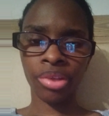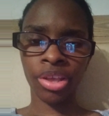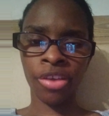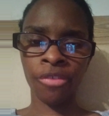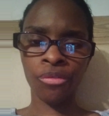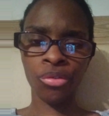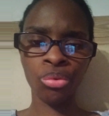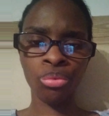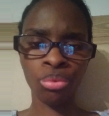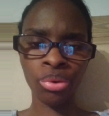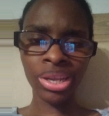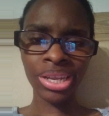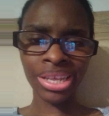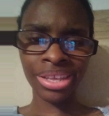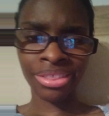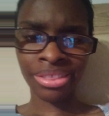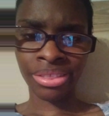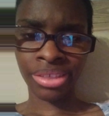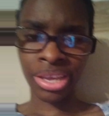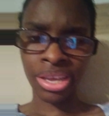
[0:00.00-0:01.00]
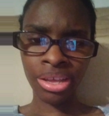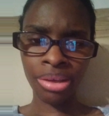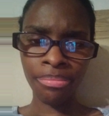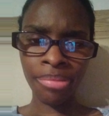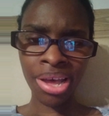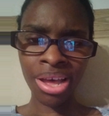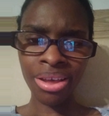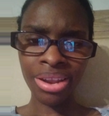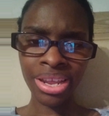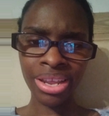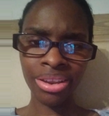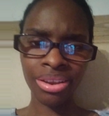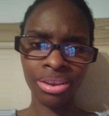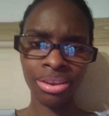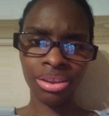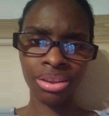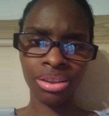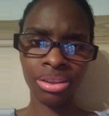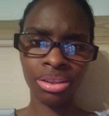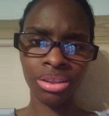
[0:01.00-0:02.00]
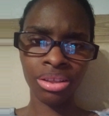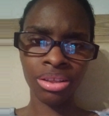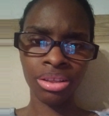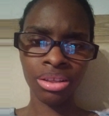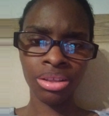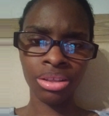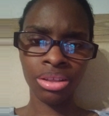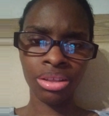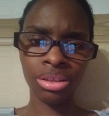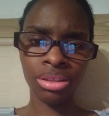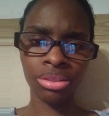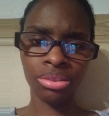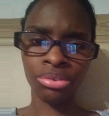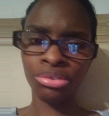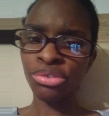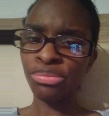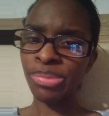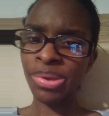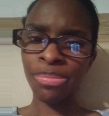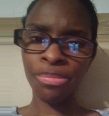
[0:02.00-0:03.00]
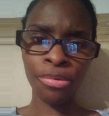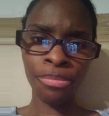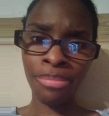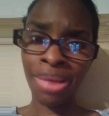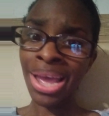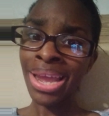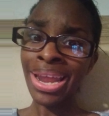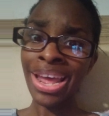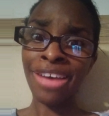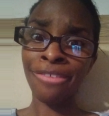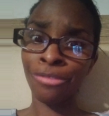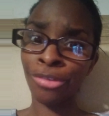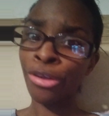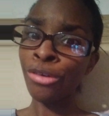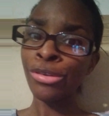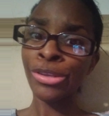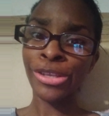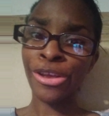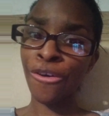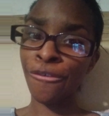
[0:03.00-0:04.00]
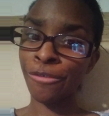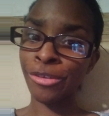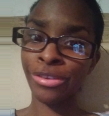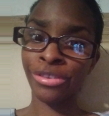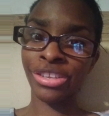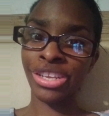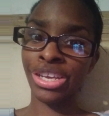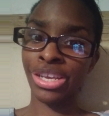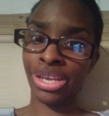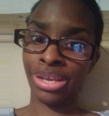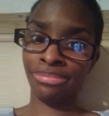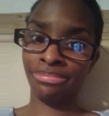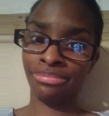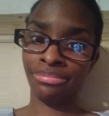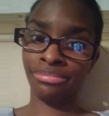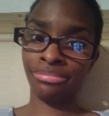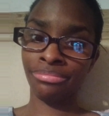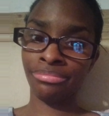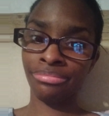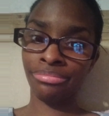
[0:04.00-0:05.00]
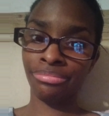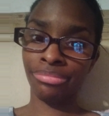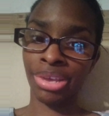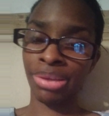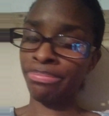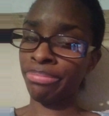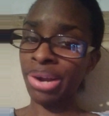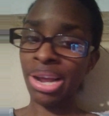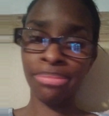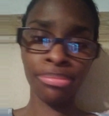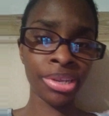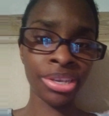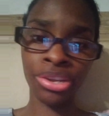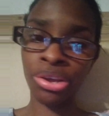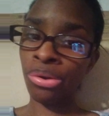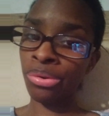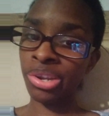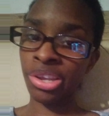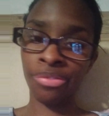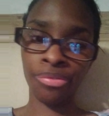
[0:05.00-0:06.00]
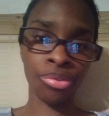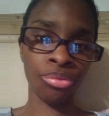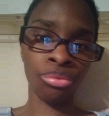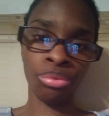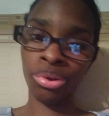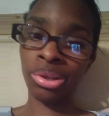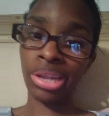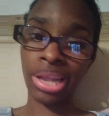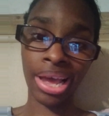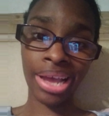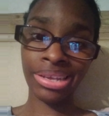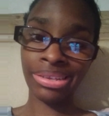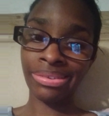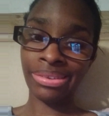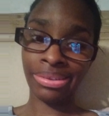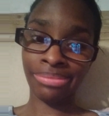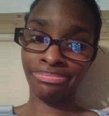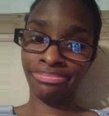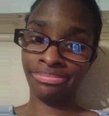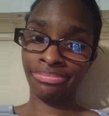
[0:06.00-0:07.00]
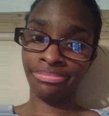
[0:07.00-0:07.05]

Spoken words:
if you really think about it, those people might have low self esteem and probably don't even realize it.